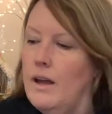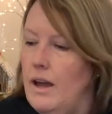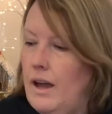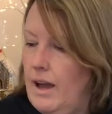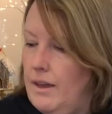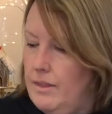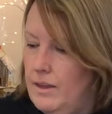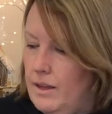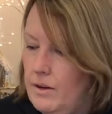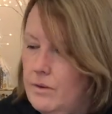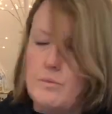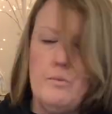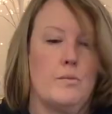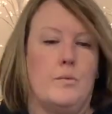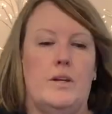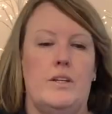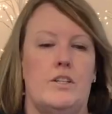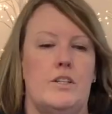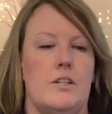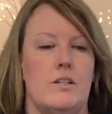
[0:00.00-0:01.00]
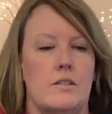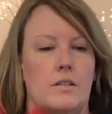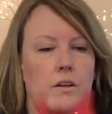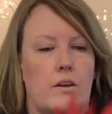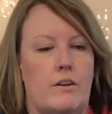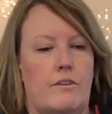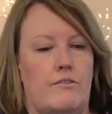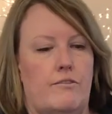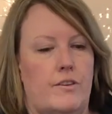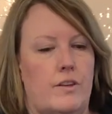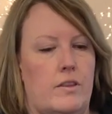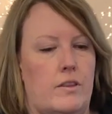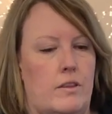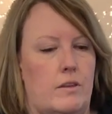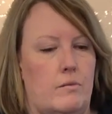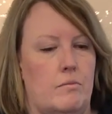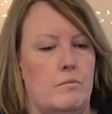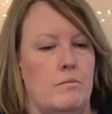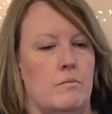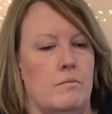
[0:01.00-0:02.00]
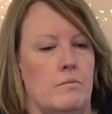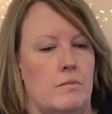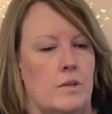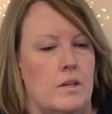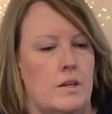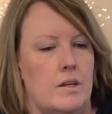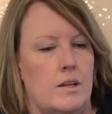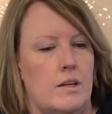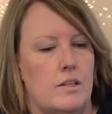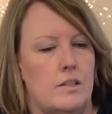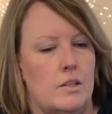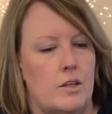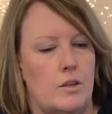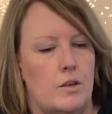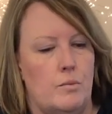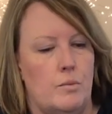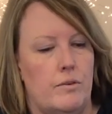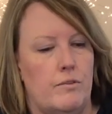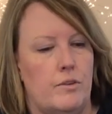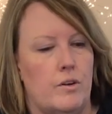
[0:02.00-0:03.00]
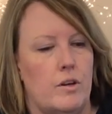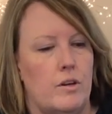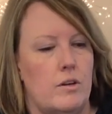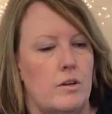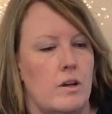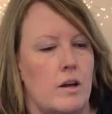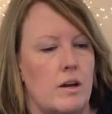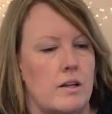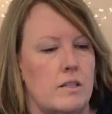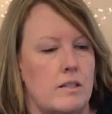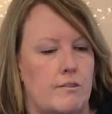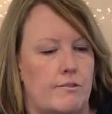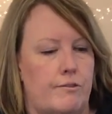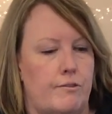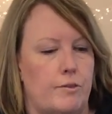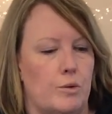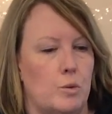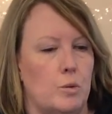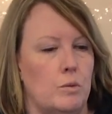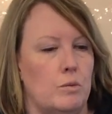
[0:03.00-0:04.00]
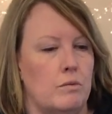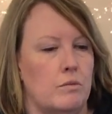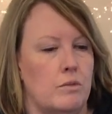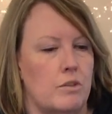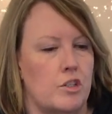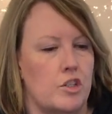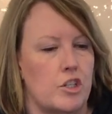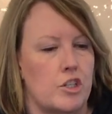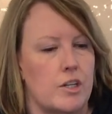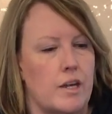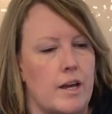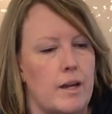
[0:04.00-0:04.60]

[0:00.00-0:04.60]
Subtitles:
And then we're just going to fit them so that we've got a nice full shape.